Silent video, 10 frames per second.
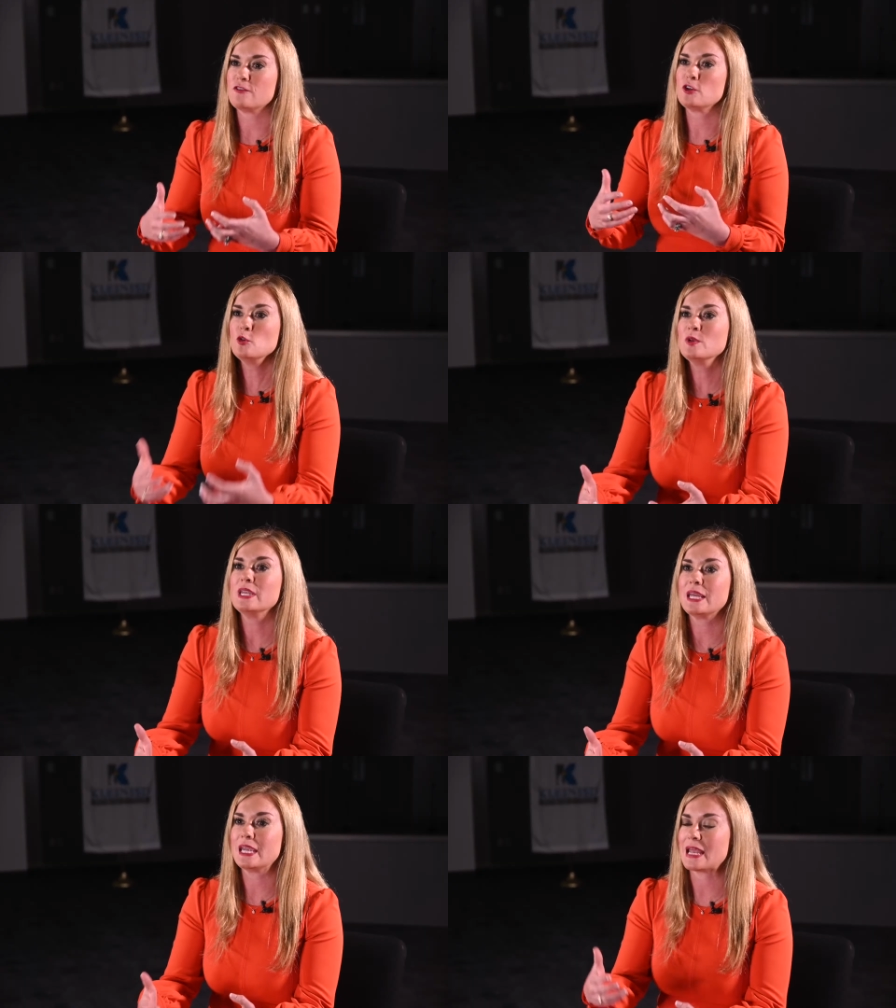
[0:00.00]
if you
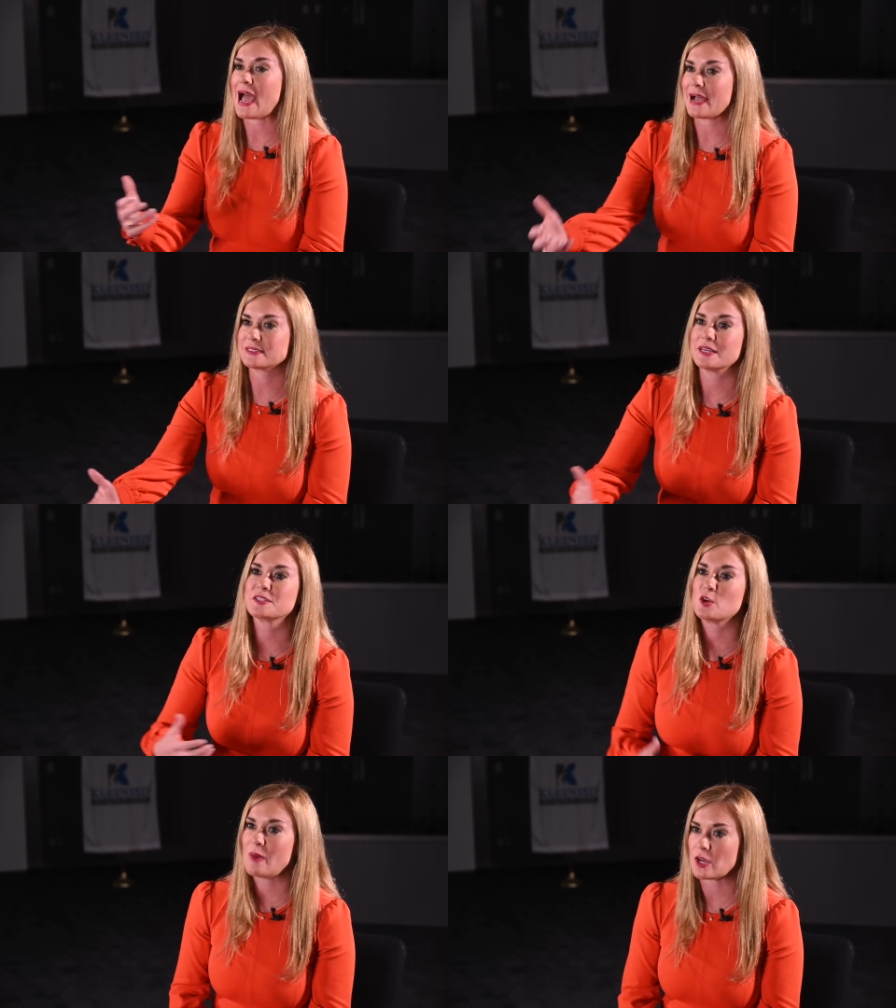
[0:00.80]
need
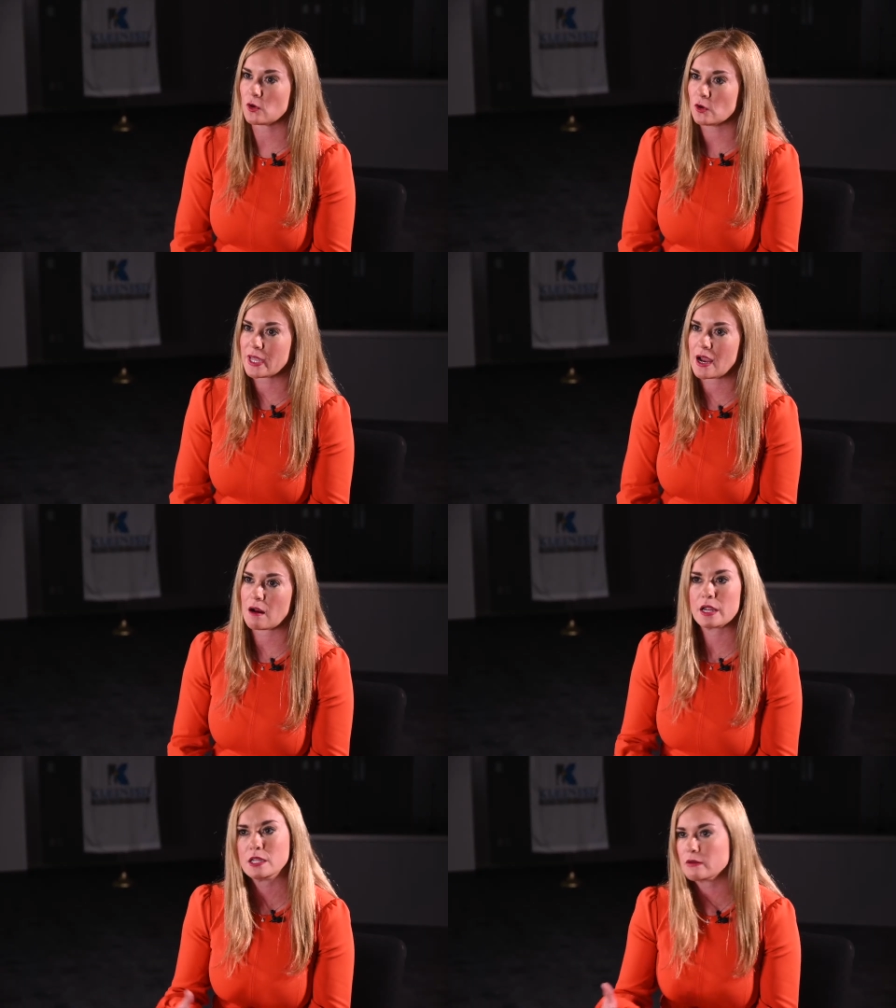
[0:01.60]
access to medical
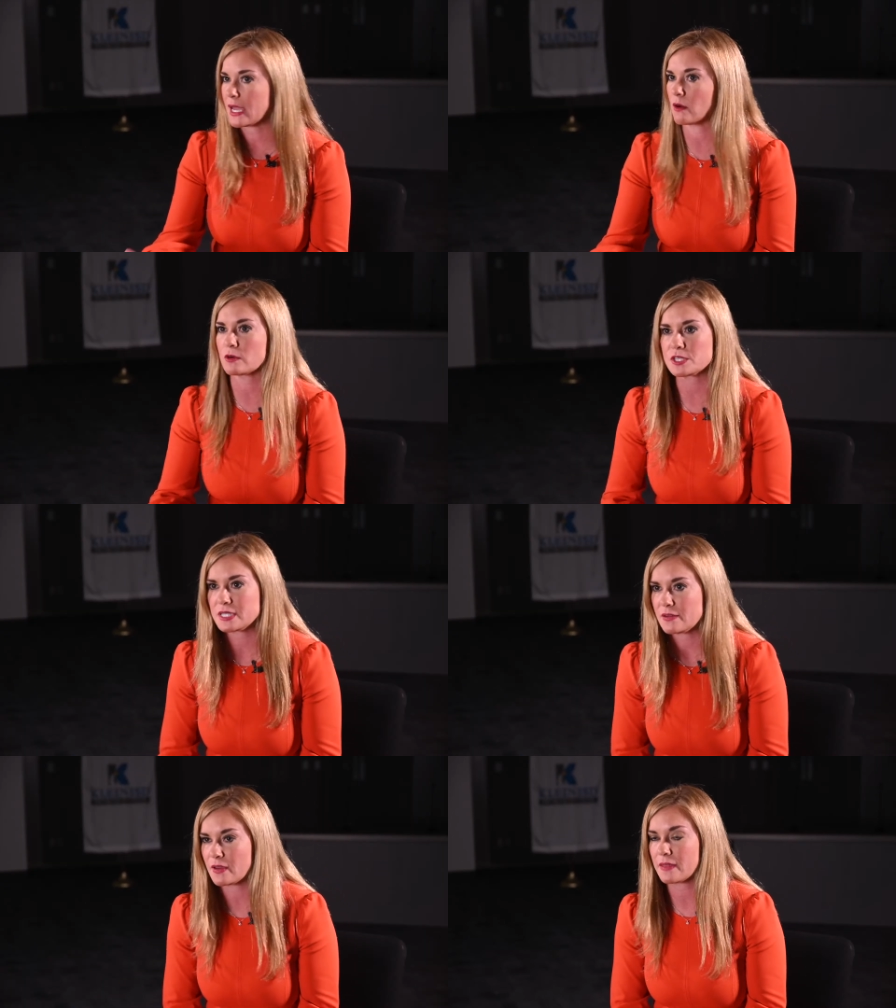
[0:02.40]
care and you can't
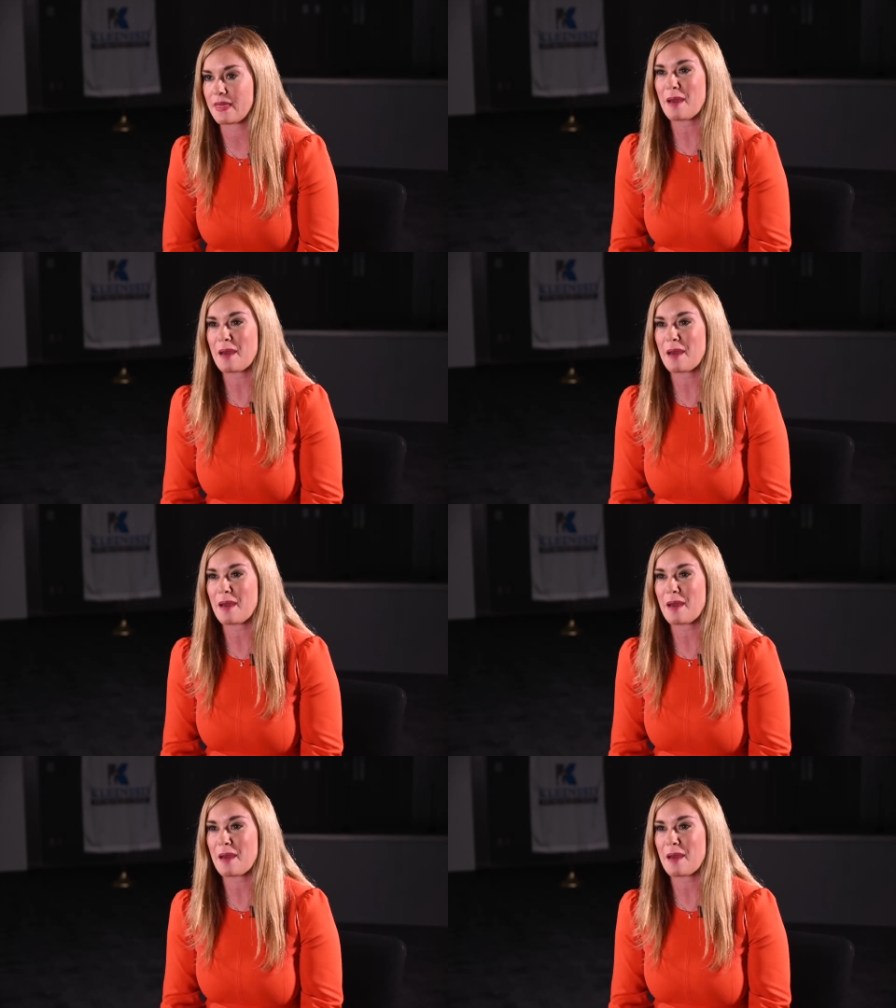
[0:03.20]
receive it.